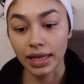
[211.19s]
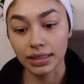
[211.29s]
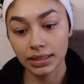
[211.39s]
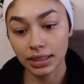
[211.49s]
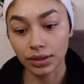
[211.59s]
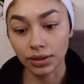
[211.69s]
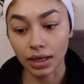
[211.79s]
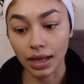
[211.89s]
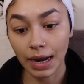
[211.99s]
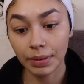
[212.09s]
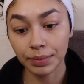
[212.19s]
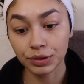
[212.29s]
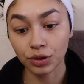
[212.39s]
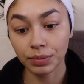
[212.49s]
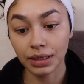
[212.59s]
until a lot of people
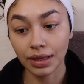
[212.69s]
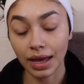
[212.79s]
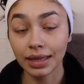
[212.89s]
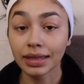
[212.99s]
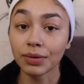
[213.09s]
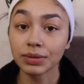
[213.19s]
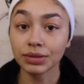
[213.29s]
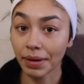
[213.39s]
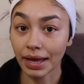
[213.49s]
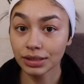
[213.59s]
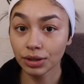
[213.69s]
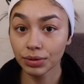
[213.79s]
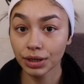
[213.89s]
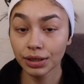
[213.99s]
told me that that was a bad toner